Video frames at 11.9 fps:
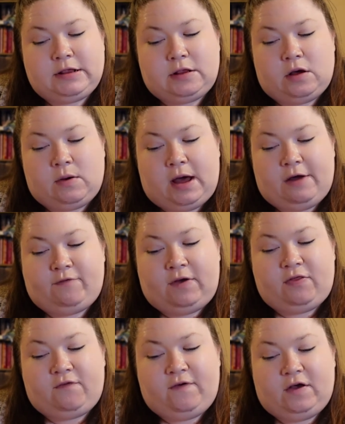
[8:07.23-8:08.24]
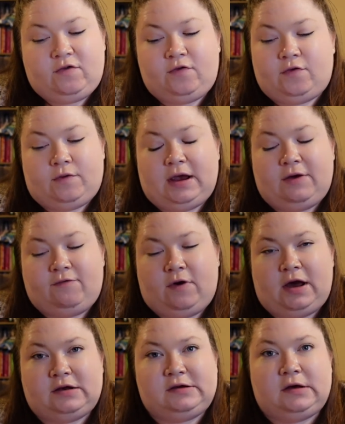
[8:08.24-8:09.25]
So I've read the first 3. I've
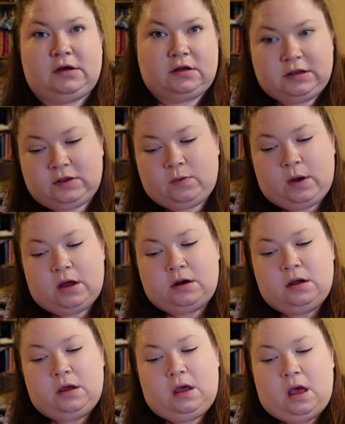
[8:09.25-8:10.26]
read this one,